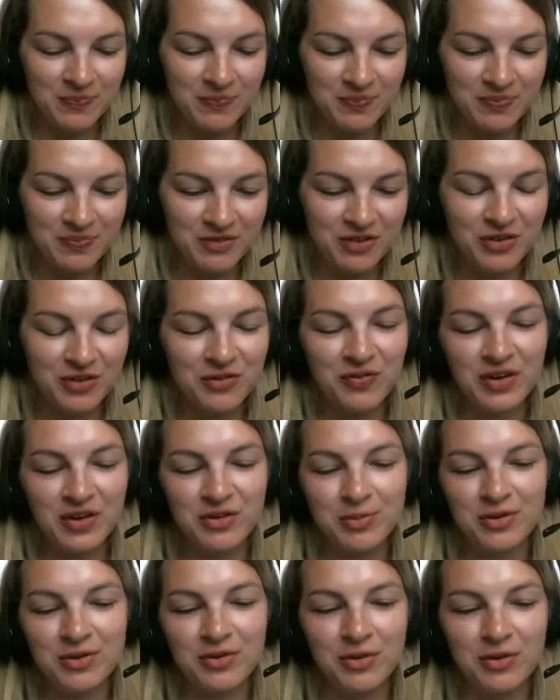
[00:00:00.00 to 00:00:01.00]
So the
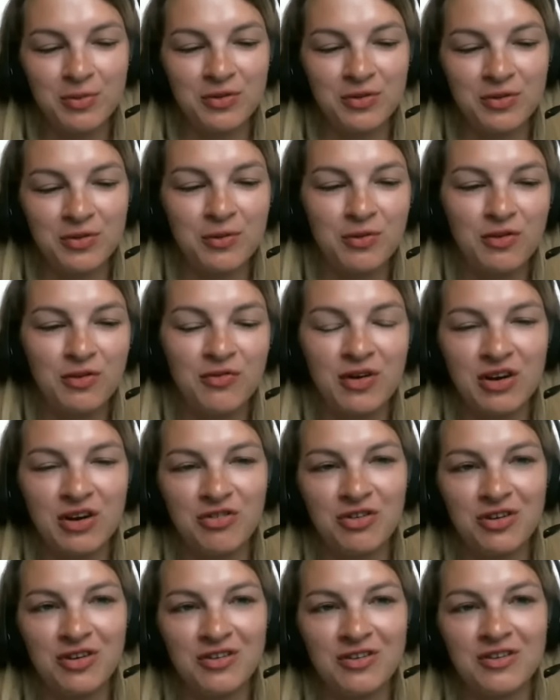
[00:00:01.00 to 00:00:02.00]
Facebook group has been
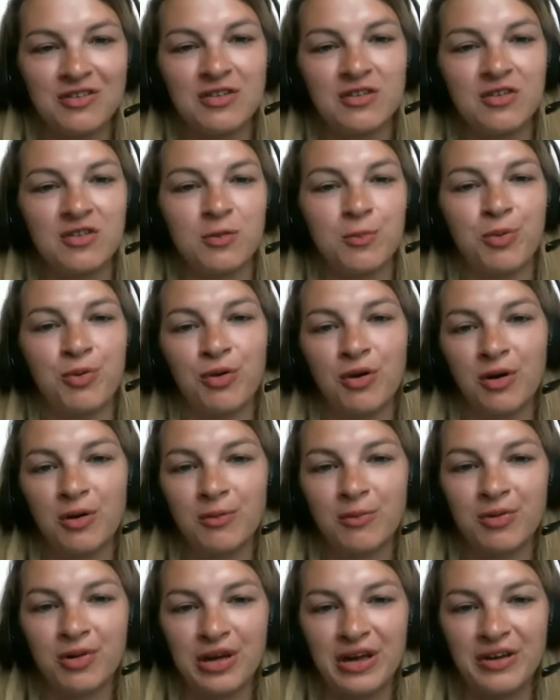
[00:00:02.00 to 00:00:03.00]
refreshing because it's a support
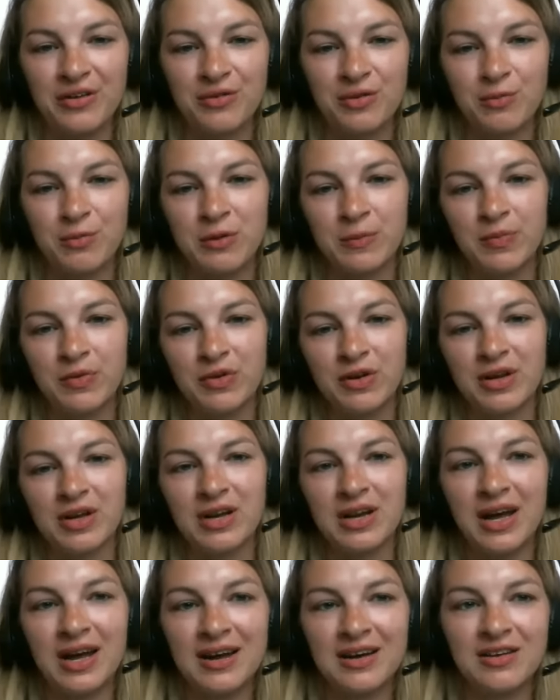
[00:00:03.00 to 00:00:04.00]
place for people to
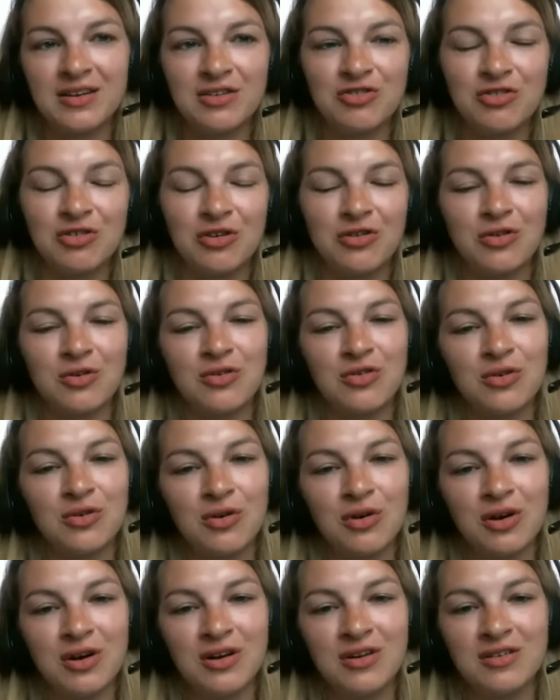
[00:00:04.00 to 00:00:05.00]
connect and share their
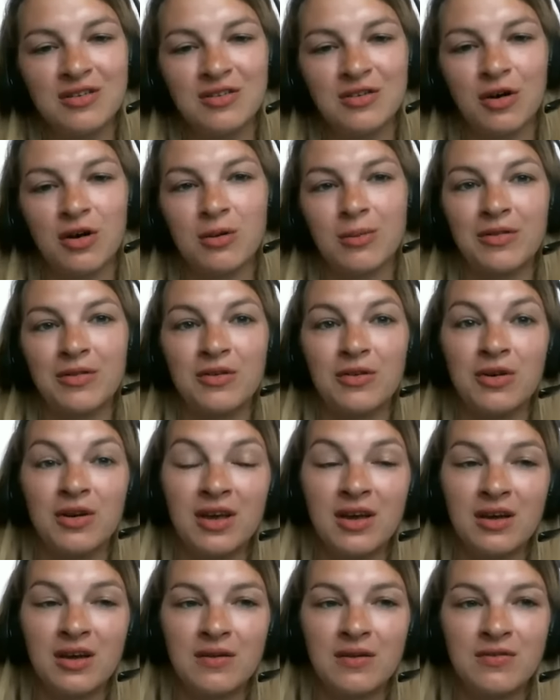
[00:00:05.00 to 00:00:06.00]
stories and talk about their
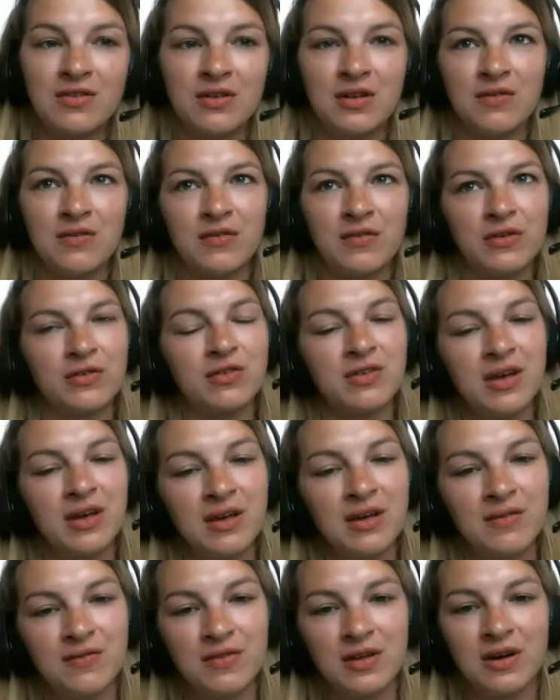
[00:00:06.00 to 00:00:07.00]
gifts, and they feel
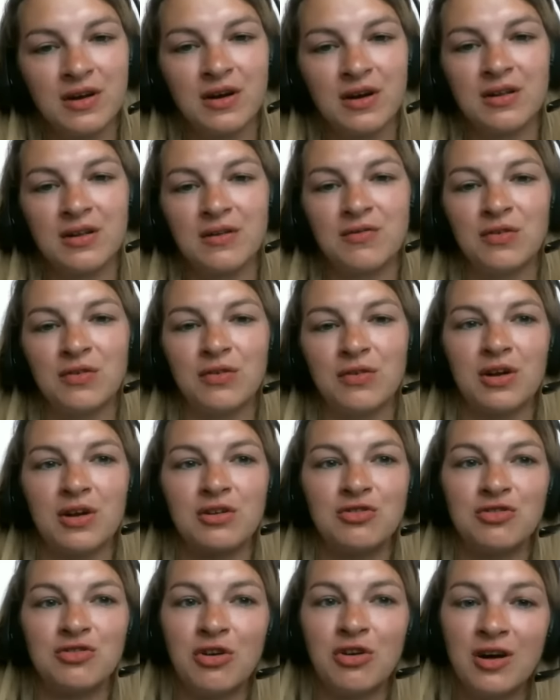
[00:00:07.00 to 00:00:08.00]
safe there and they feel not
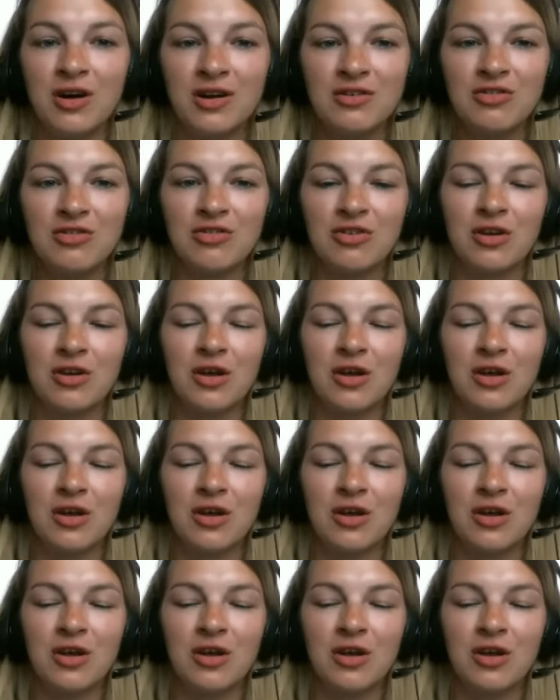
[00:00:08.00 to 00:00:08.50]
judged.